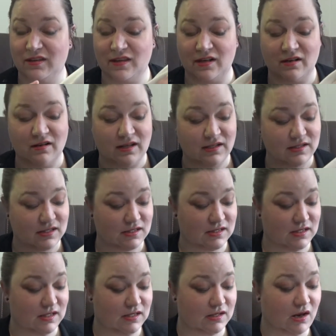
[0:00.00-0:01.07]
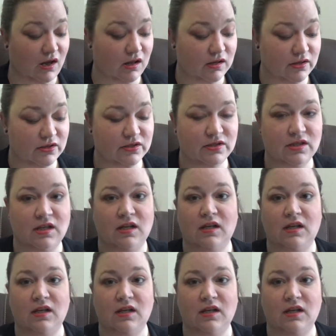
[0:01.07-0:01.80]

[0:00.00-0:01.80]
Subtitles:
that are like $16